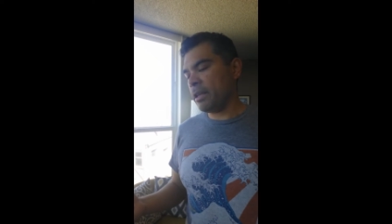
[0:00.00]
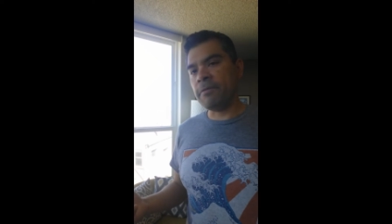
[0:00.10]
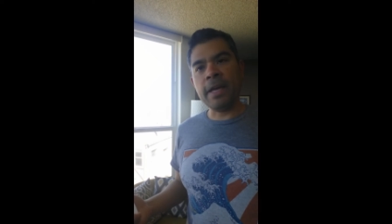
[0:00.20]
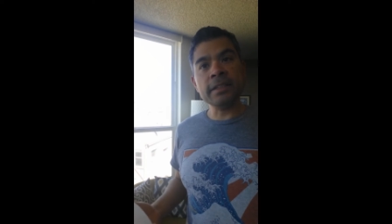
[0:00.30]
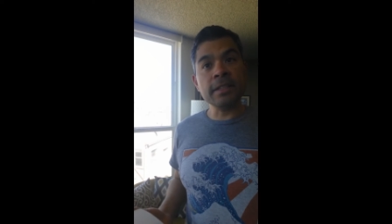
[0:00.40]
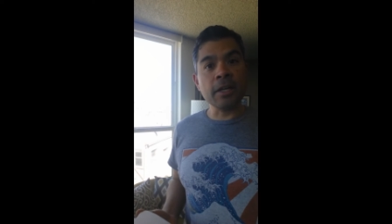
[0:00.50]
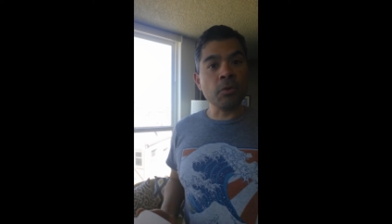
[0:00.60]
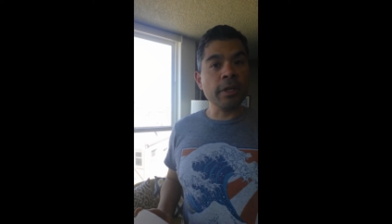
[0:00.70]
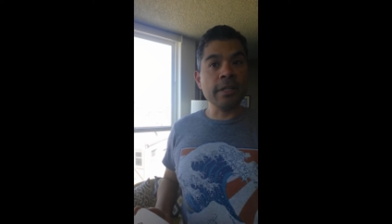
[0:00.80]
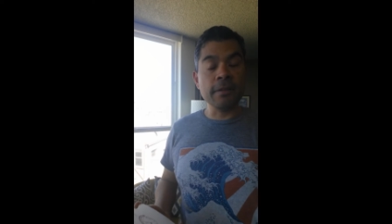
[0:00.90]
Advanced
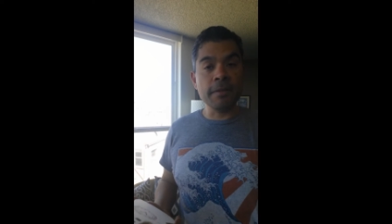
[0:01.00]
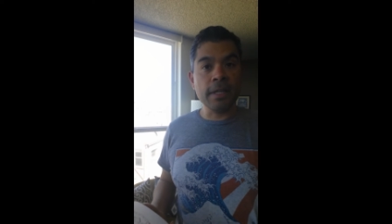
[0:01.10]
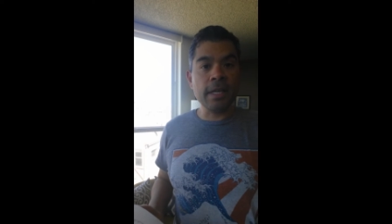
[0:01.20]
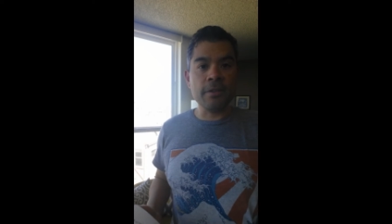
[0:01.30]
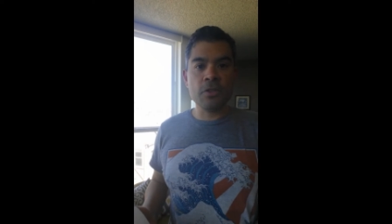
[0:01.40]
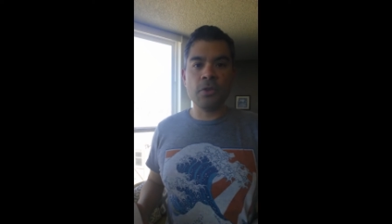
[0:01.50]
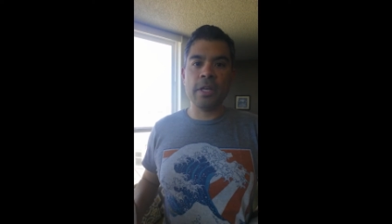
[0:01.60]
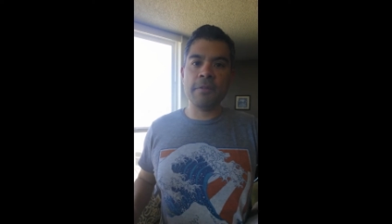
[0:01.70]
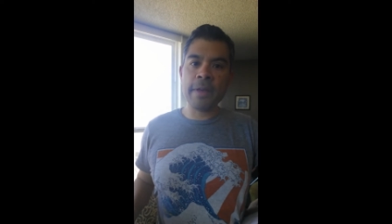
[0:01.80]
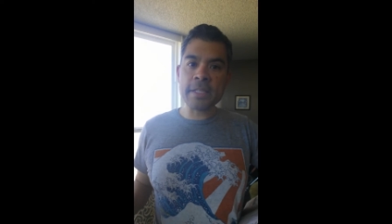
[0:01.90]
Neck Work DVD. So
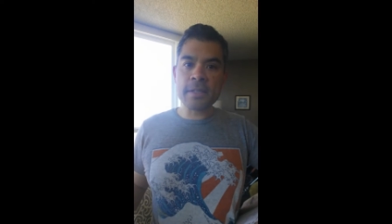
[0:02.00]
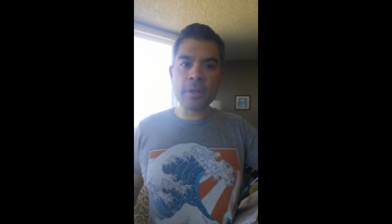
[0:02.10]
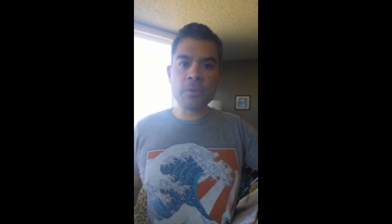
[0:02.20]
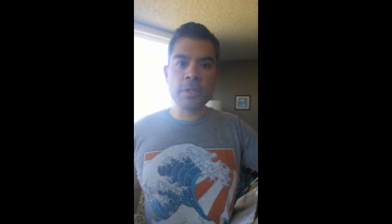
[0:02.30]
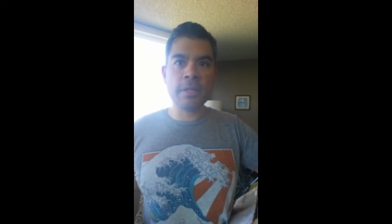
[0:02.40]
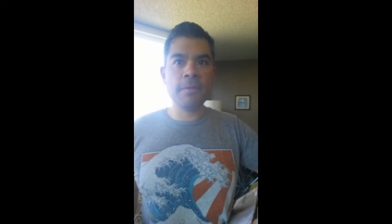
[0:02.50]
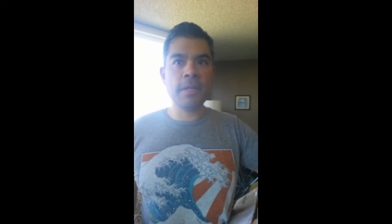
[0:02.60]
the Advanced Neck Work